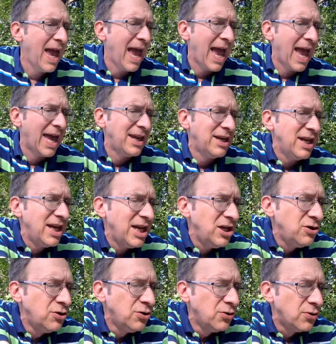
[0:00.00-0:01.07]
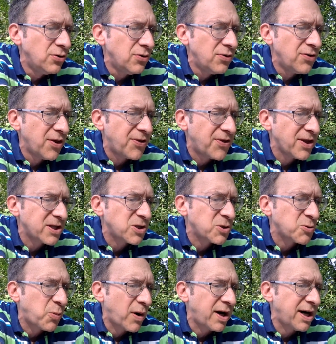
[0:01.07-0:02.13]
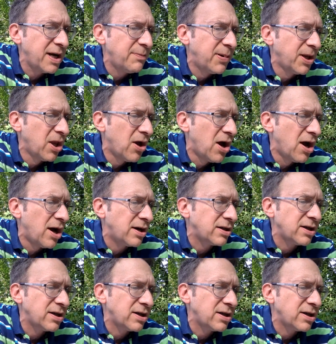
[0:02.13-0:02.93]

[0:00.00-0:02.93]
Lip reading: and he knew that this is where he belonged.